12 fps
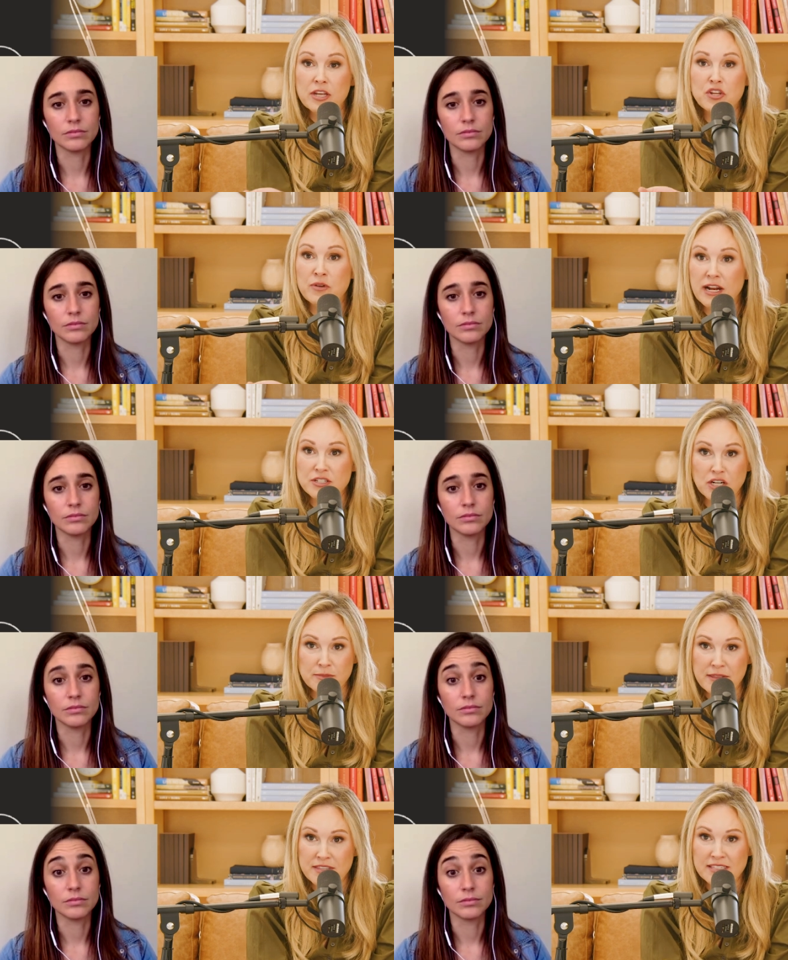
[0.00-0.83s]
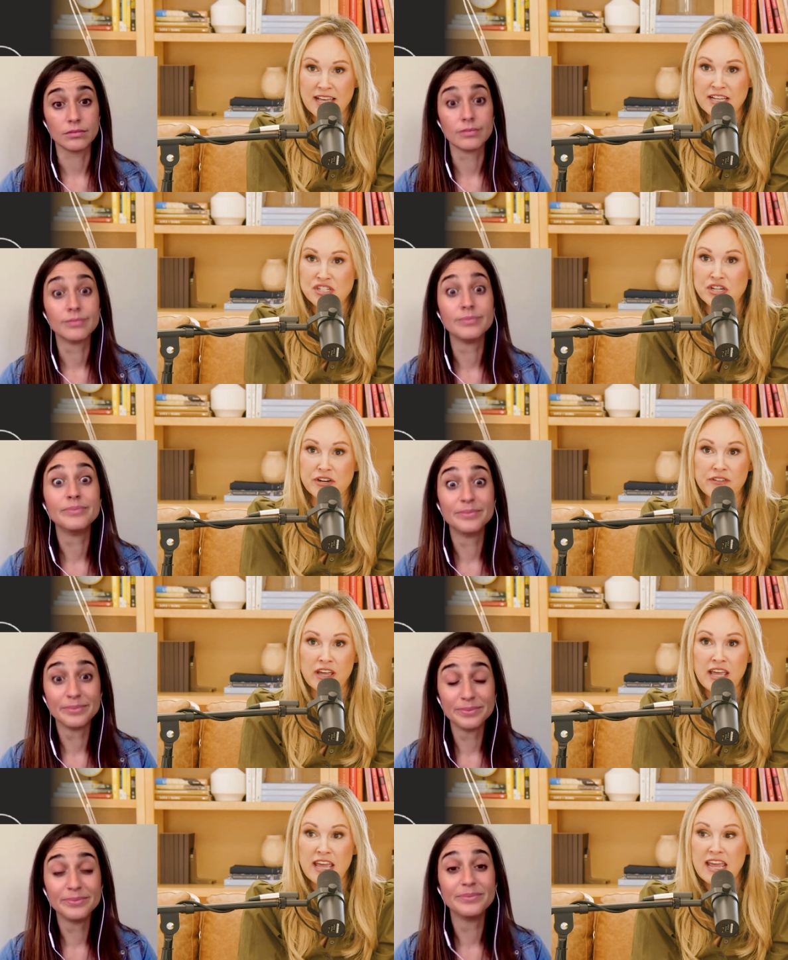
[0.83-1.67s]
Speaker 1: And you and I talked about this last year of
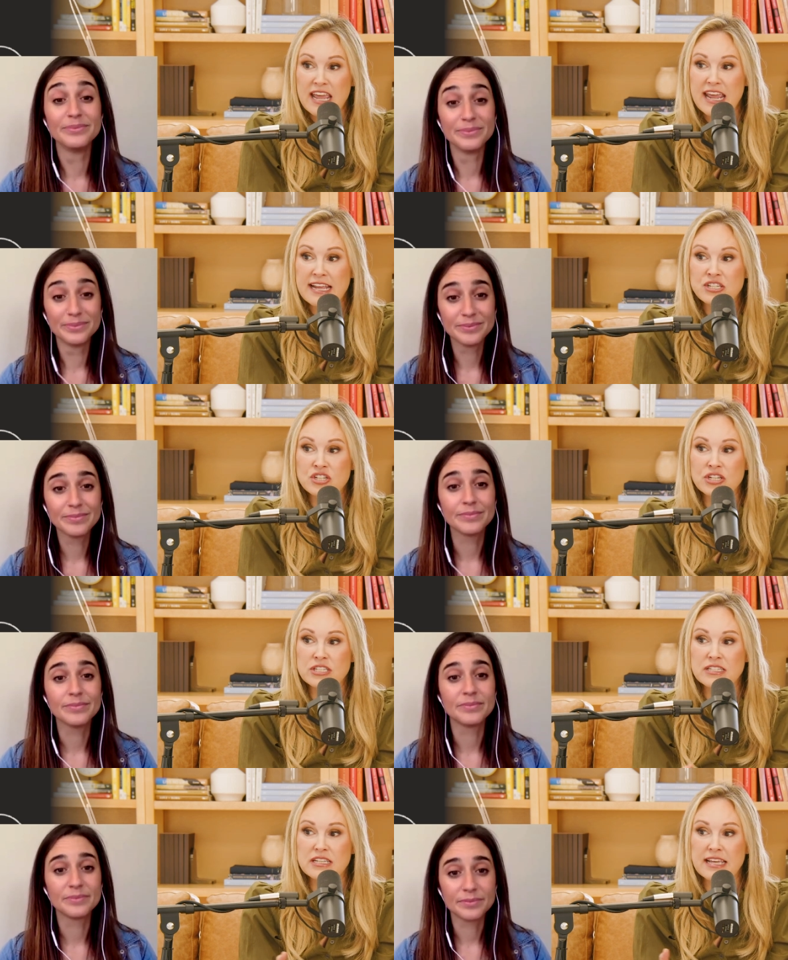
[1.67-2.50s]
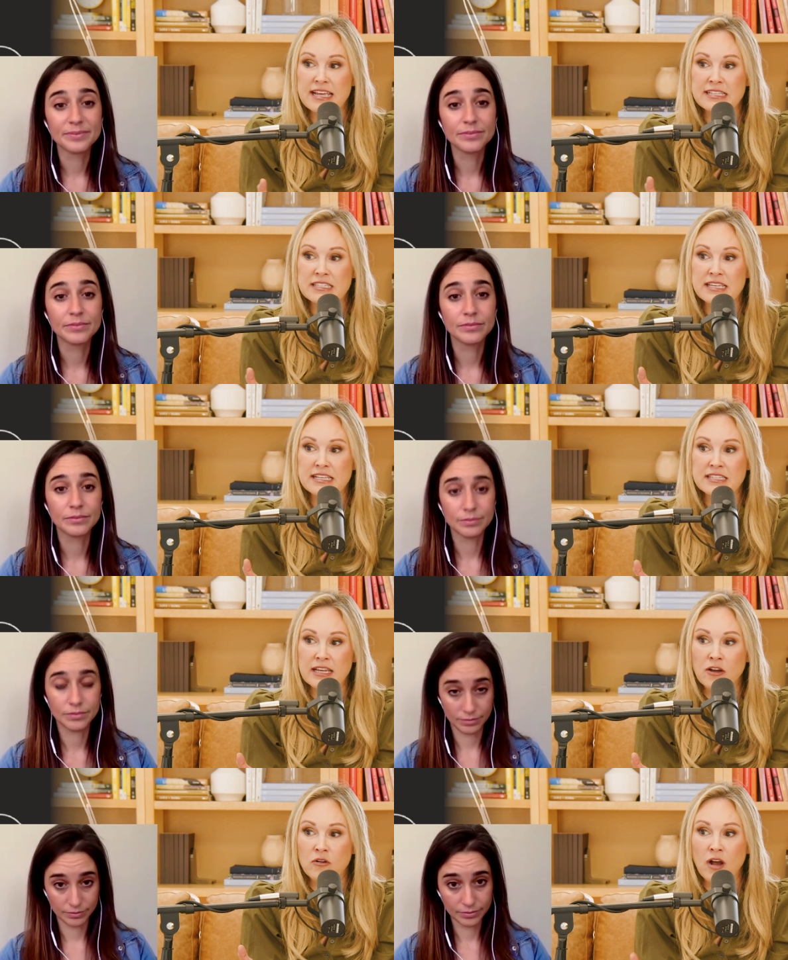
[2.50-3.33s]
it's just it's
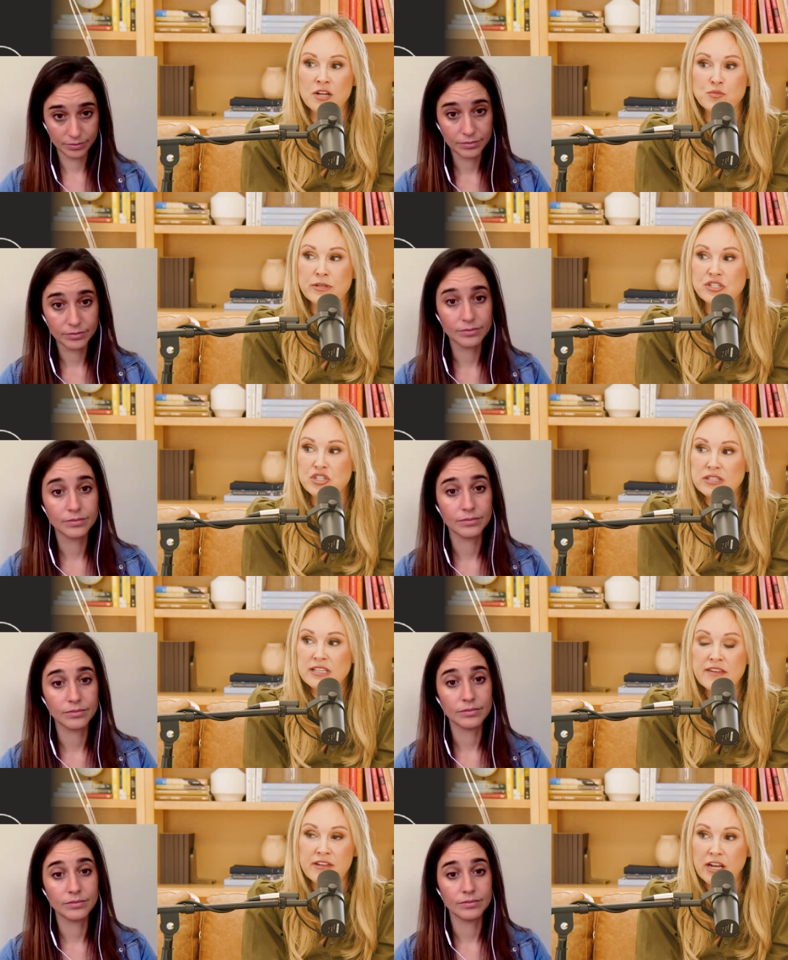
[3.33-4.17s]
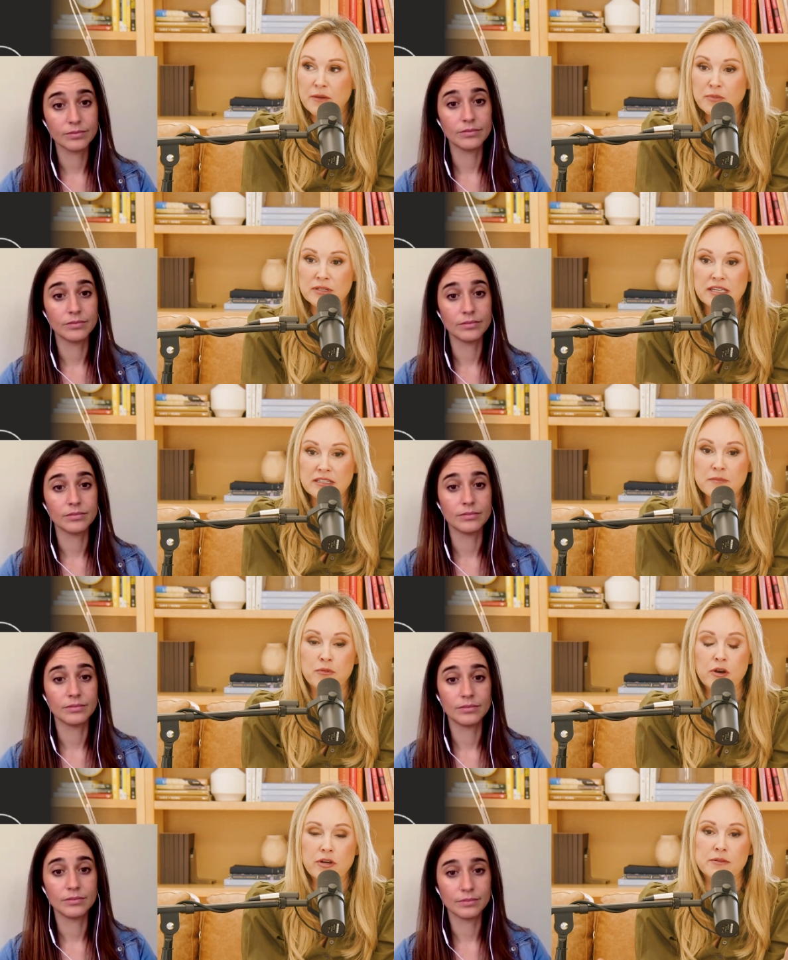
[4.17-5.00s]
it's like oh gosh we just live in a completely
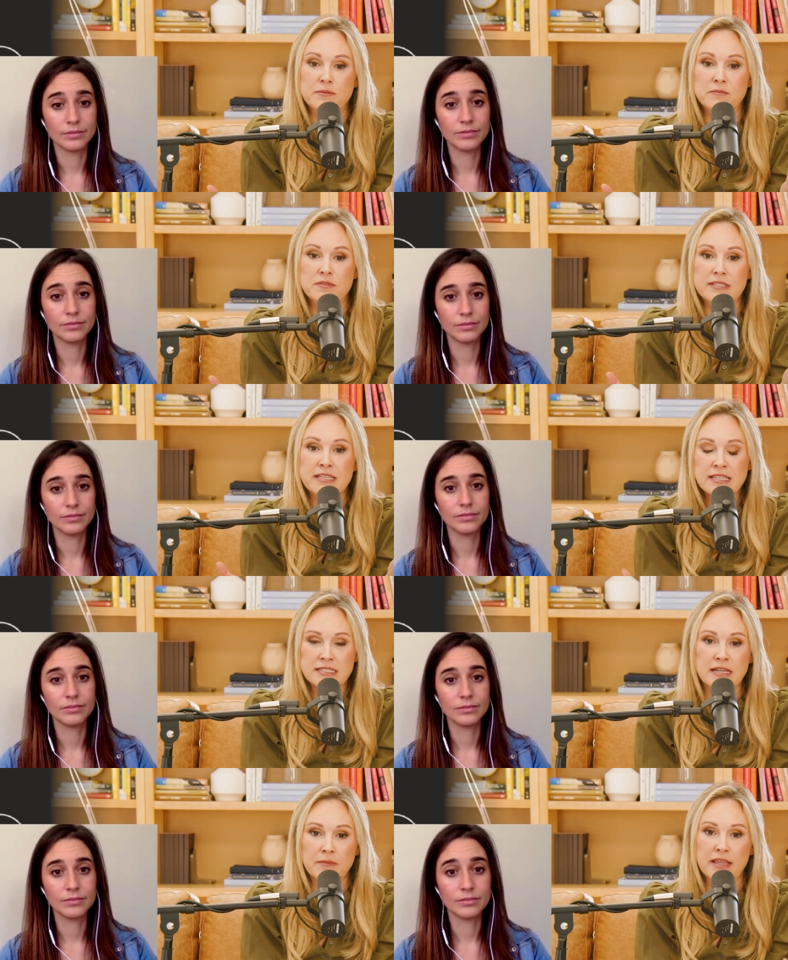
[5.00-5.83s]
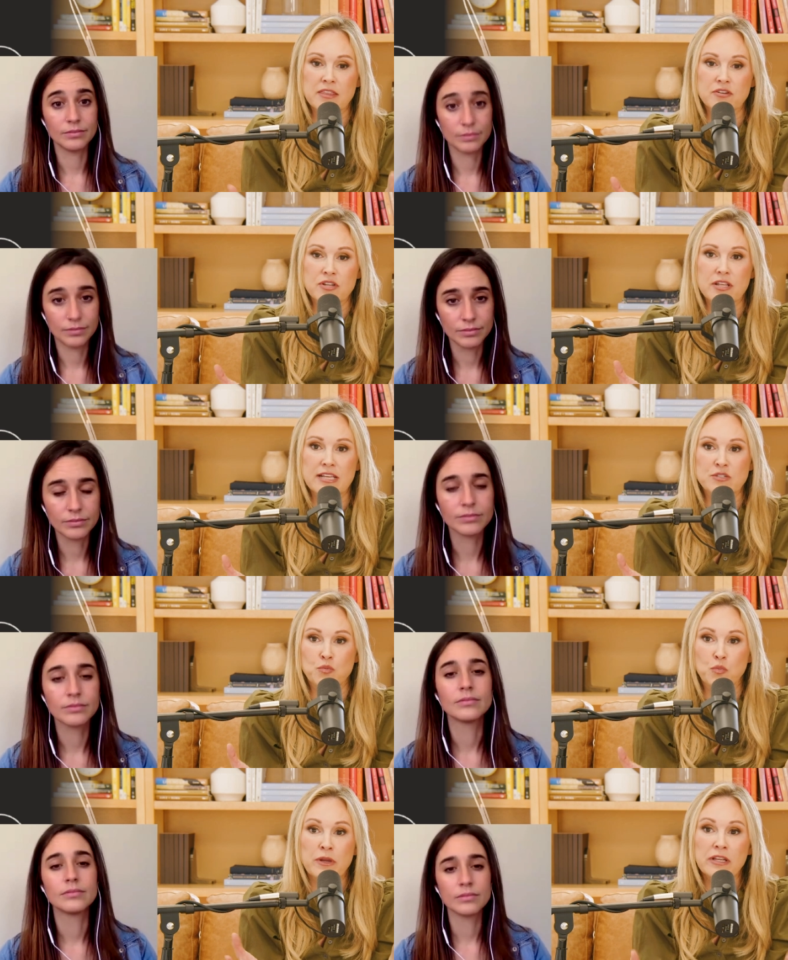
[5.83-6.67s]
broken system like there
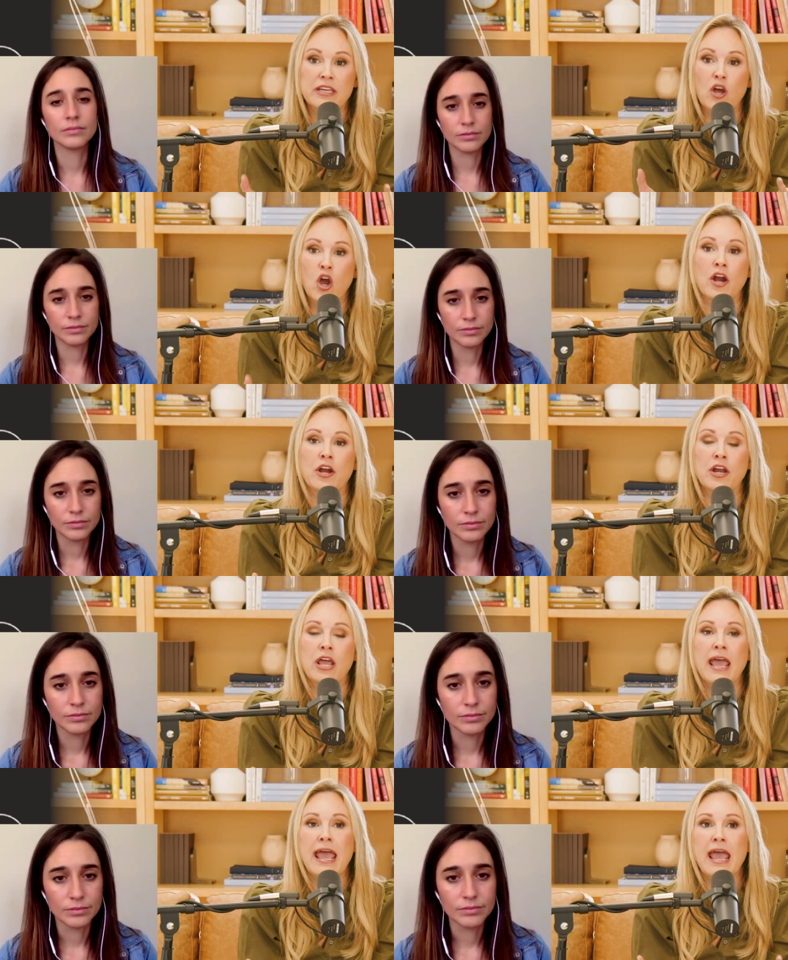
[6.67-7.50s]
it's really hard